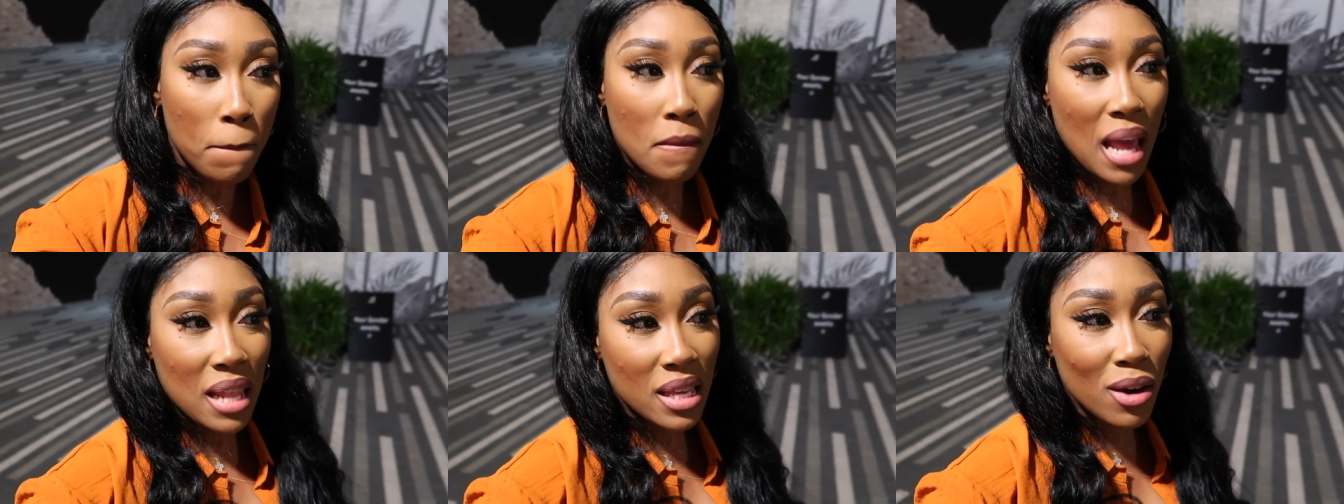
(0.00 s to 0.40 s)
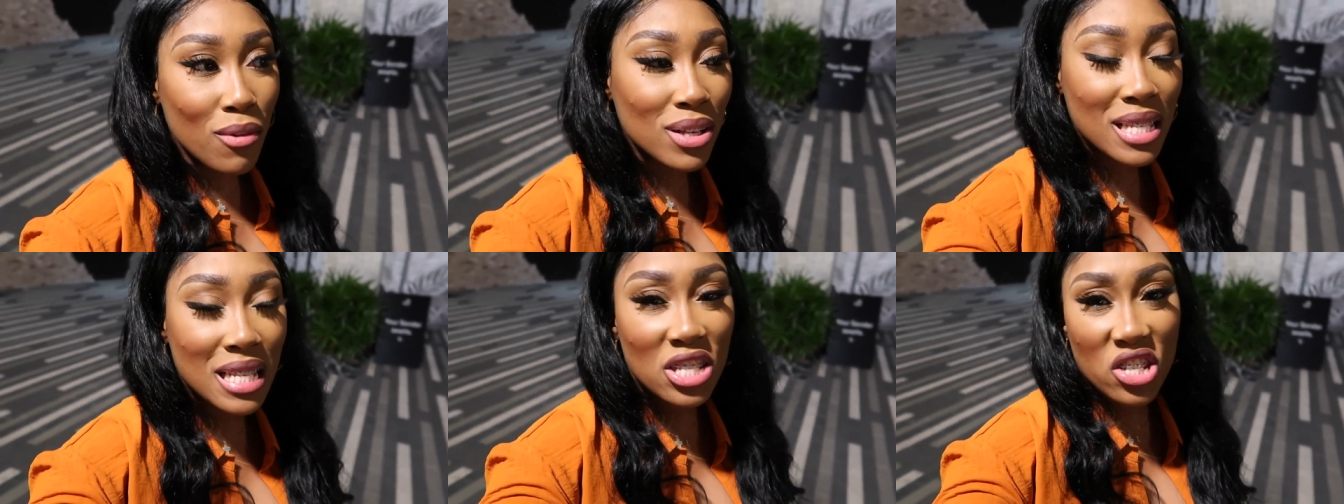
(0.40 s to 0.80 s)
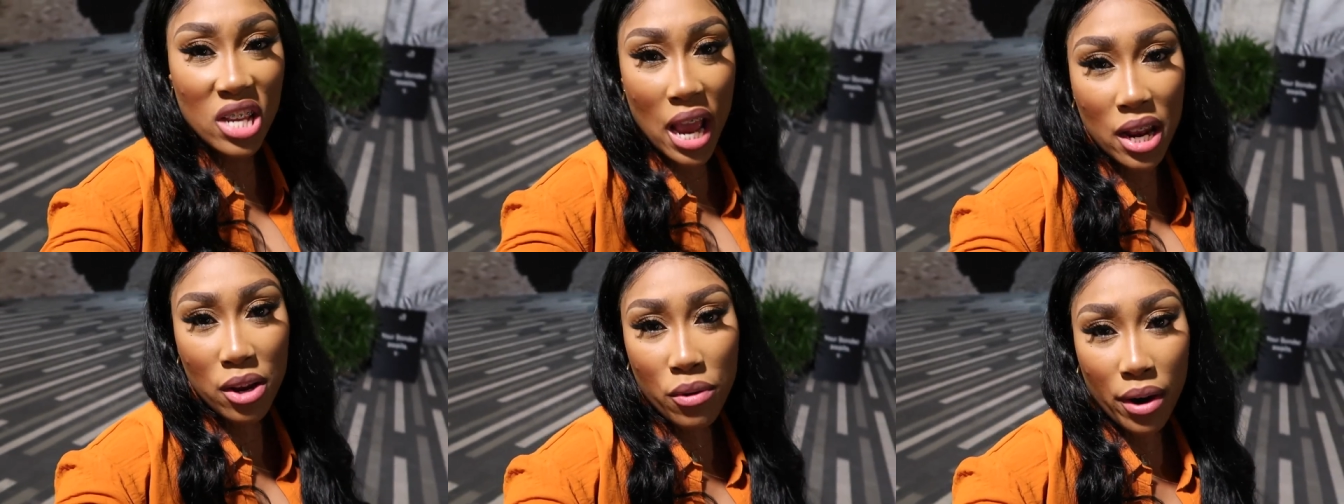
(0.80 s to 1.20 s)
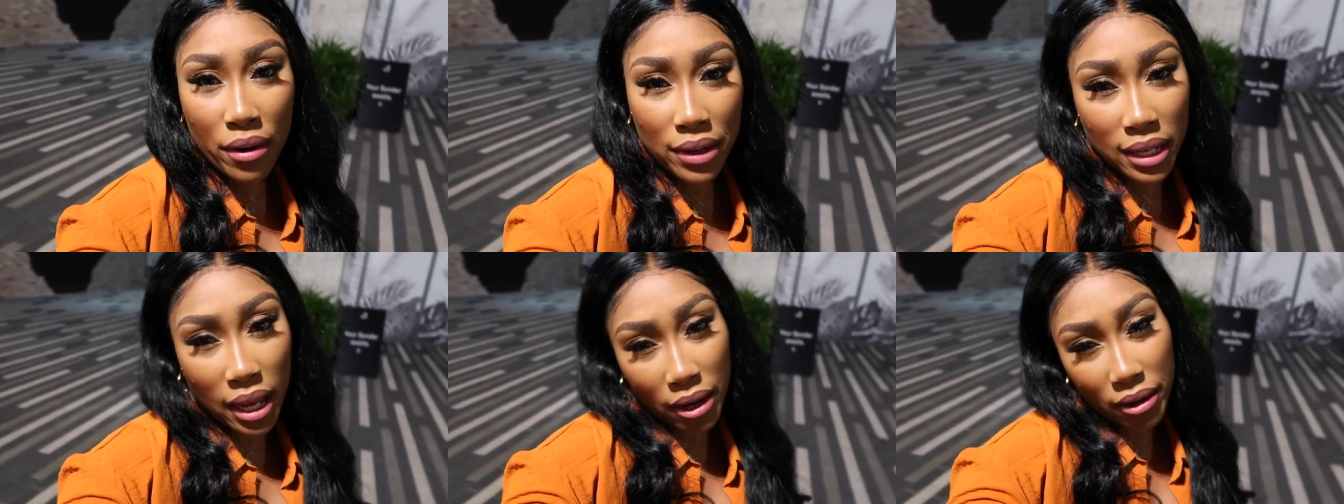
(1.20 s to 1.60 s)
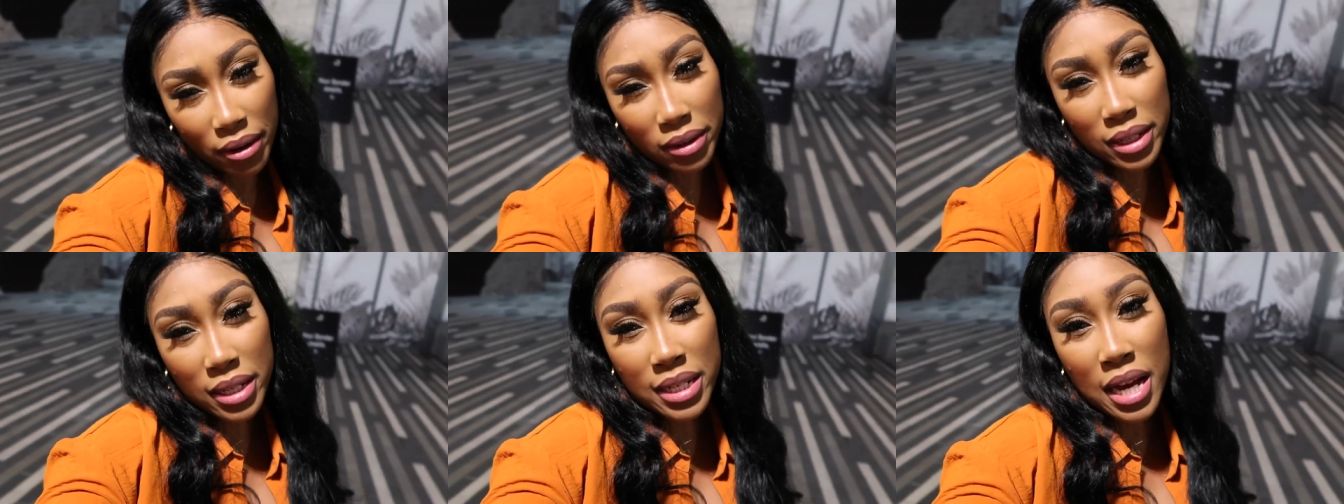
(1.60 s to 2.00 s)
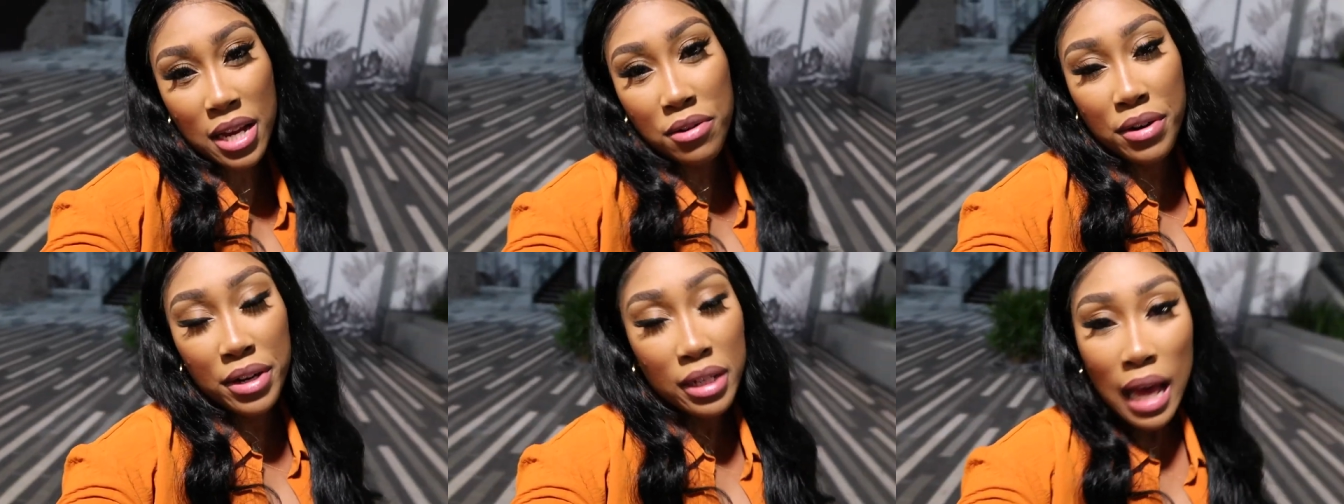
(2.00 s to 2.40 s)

I think it was in January, like early January,